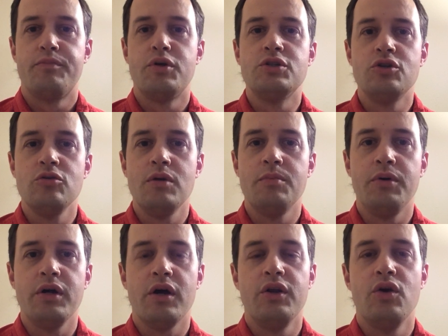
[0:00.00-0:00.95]

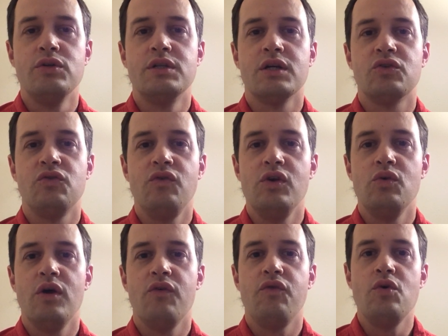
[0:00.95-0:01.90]
Presumably, on Nozick's
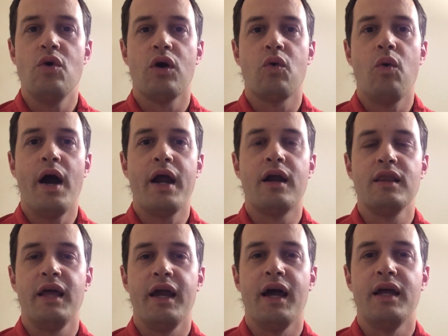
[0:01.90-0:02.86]
view, if you acquire
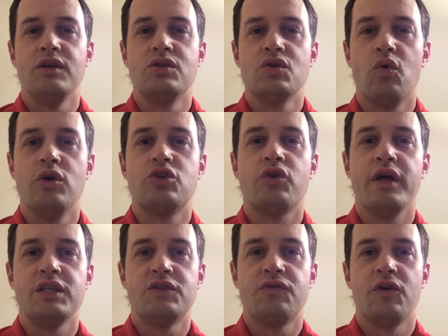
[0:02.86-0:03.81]
land or
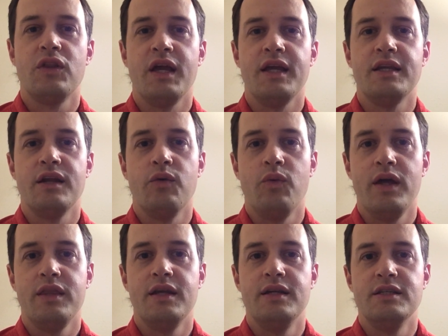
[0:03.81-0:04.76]
transfer land in a
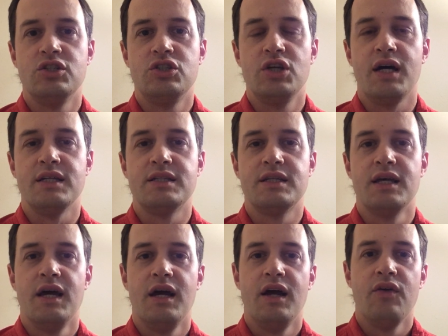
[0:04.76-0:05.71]
way that is just,
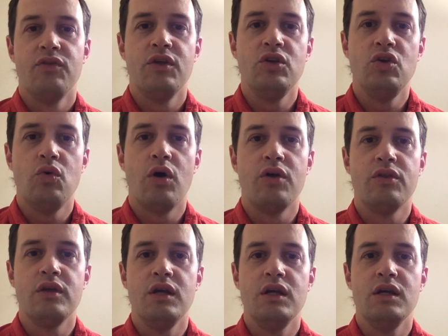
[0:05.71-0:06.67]
then you are
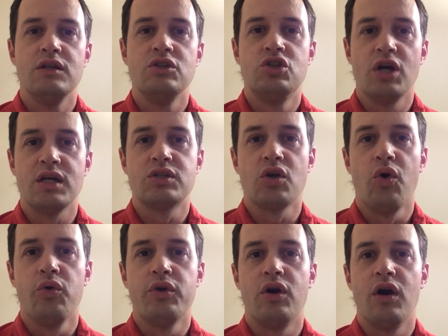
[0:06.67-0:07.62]
the just
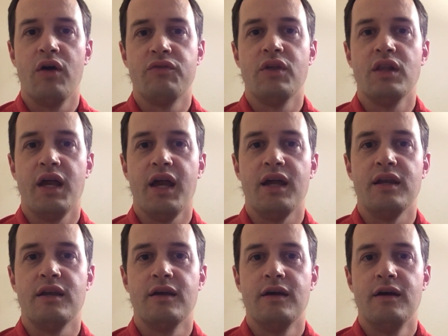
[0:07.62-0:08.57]
holder of the
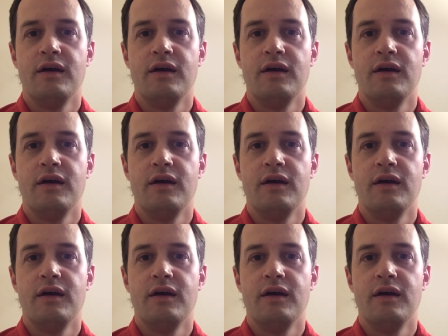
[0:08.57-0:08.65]
land.